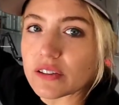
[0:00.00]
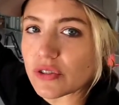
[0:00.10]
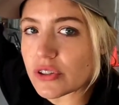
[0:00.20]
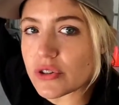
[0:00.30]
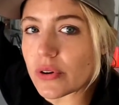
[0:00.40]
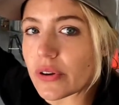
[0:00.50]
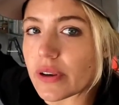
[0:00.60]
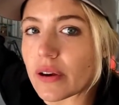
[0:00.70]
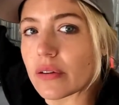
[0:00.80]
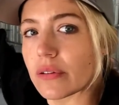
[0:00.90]
It looks really short
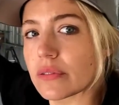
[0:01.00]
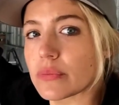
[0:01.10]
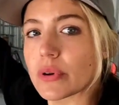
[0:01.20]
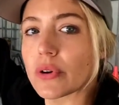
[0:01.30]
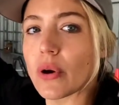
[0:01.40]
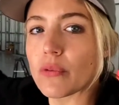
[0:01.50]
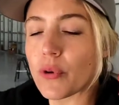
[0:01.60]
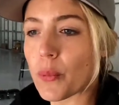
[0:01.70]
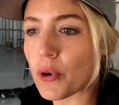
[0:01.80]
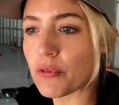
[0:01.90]
right now. It'll go up
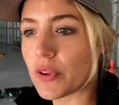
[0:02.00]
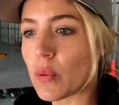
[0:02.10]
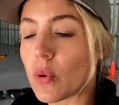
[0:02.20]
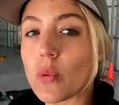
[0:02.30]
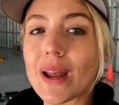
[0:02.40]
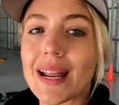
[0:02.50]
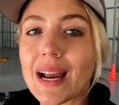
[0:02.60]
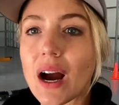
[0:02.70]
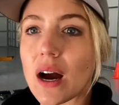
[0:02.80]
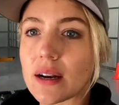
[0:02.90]
4 more feet. We're
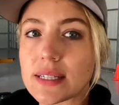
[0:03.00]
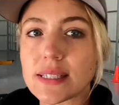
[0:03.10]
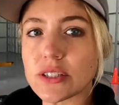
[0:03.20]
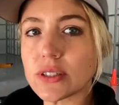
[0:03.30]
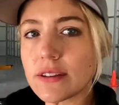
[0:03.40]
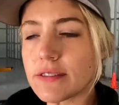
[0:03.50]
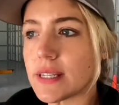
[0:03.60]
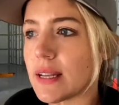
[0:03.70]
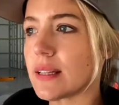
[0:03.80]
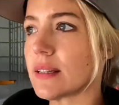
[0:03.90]
waiting on a scissor
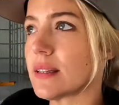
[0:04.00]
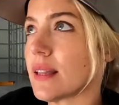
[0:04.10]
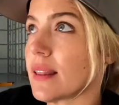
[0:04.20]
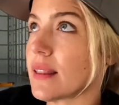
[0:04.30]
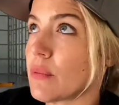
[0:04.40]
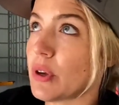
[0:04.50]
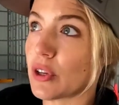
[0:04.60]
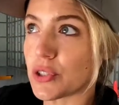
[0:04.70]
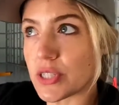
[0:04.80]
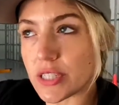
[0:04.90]
lift, and then we
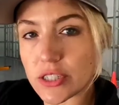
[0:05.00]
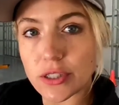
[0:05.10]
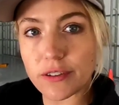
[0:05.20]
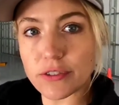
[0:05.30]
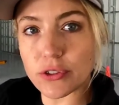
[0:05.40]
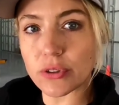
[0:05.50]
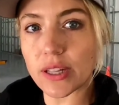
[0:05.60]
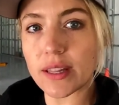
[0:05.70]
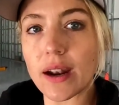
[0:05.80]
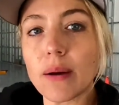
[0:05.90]
can use a scissor lift to
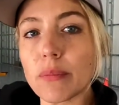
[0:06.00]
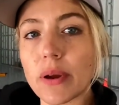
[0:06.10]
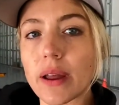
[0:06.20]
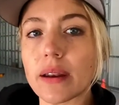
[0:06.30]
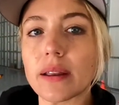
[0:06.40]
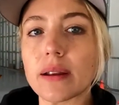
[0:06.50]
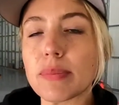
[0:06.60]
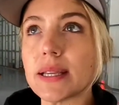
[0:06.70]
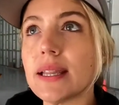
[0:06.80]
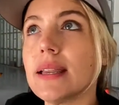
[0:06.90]
get that up and get
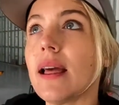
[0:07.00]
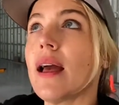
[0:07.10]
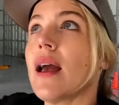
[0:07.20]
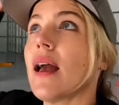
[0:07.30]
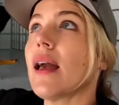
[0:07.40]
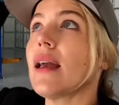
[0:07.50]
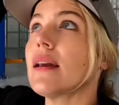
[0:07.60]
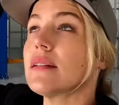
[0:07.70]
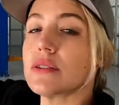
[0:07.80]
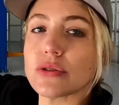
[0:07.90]
it pinned in
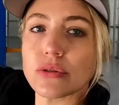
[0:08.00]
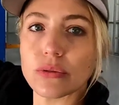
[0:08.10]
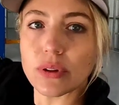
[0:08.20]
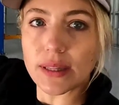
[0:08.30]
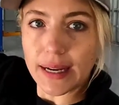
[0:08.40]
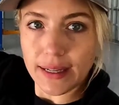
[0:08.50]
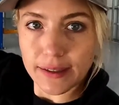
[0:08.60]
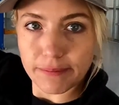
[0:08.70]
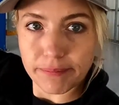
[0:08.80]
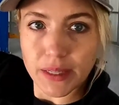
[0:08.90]
and do the
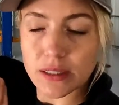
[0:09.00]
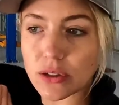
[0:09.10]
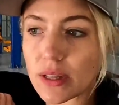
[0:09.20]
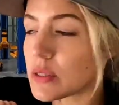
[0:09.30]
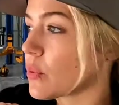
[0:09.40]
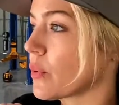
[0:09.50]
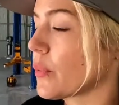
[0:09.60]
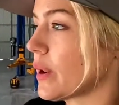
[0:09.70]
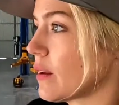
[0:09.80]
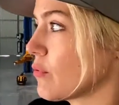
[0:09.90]
lighting. So that's what we're
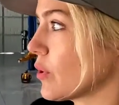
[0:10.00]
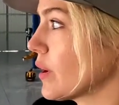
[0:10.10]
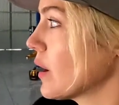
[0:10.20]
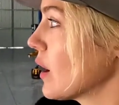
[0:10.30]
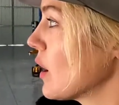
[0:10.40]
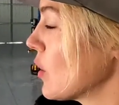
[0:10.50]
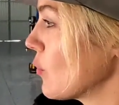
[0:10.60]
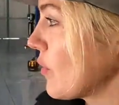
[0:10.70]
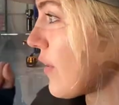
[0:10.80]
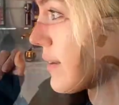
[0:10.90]
waiting for
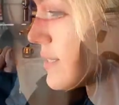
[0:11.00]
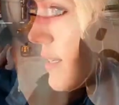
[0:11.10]
with that.